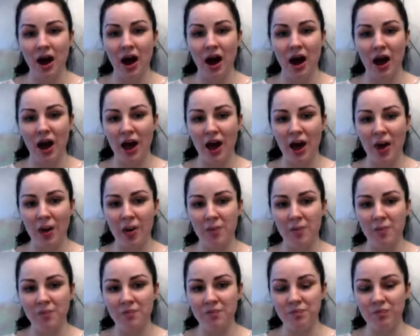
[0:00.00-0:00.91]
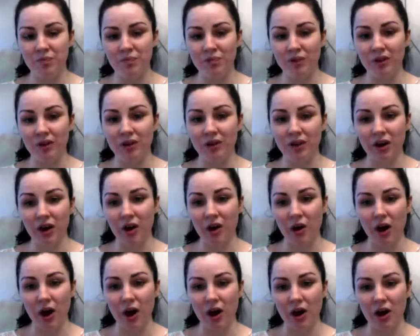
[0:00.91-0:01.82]
a.m.
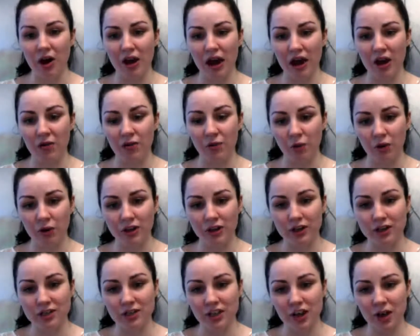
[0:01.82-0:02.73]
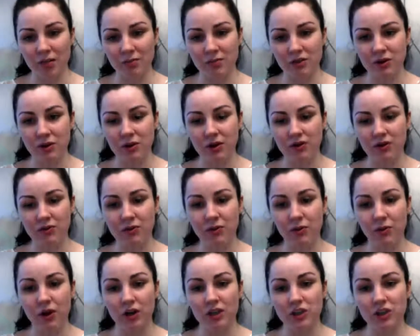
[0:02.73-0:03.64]
In Californian time. So if
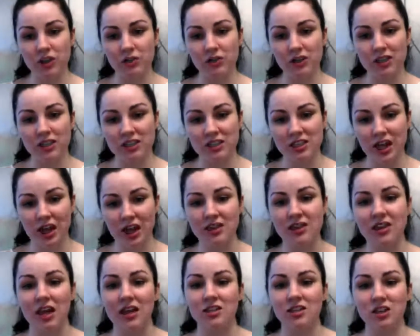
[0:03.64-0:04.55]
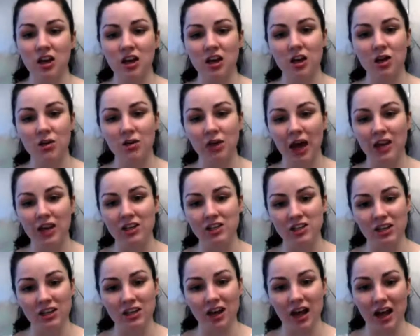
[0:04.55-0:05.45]
you want to tune into that, that's on
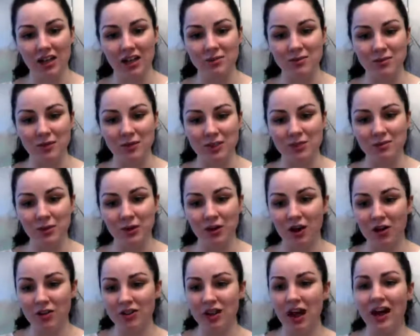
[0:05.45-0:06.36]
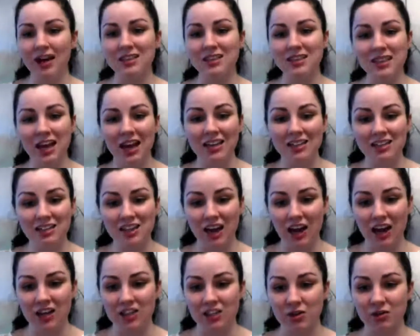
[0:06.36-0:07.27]
location enhancements. But thanks again to
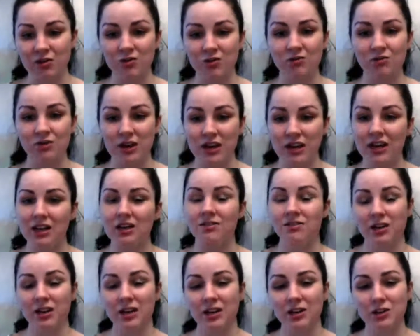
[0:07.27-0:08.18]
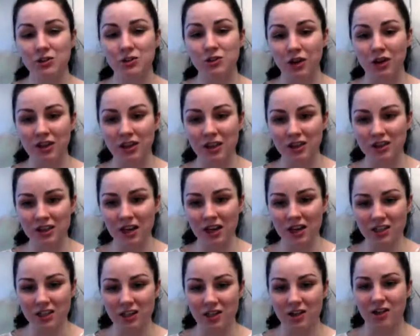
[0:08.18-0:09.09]
Tash. I really, really enjoyed that,
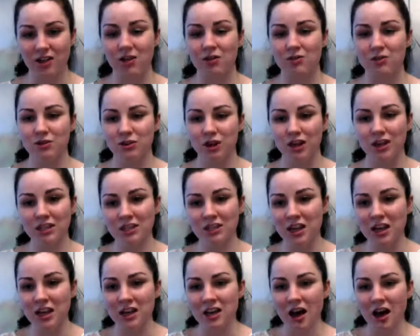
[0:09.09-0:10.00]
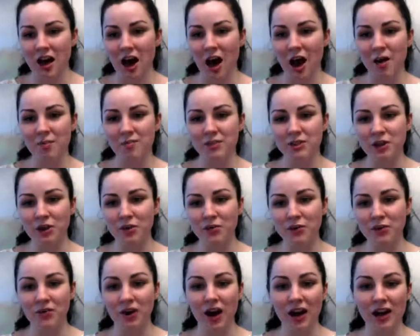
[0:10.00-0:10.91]
Tash, and I think it was great. So
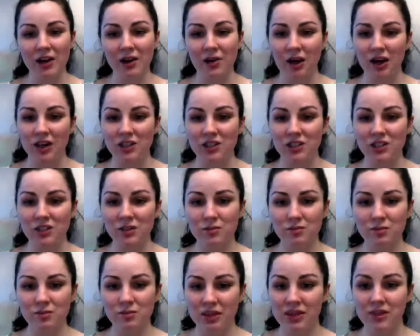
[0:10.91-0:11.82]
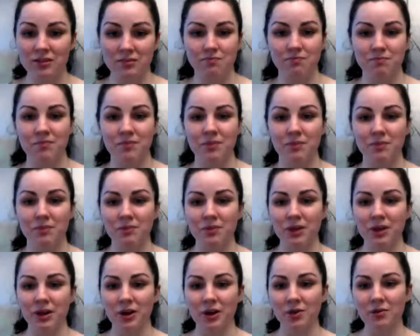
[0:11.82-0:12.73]
if you have any questions, please,
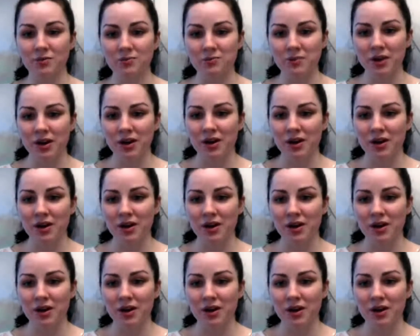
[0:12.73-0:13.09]
you know,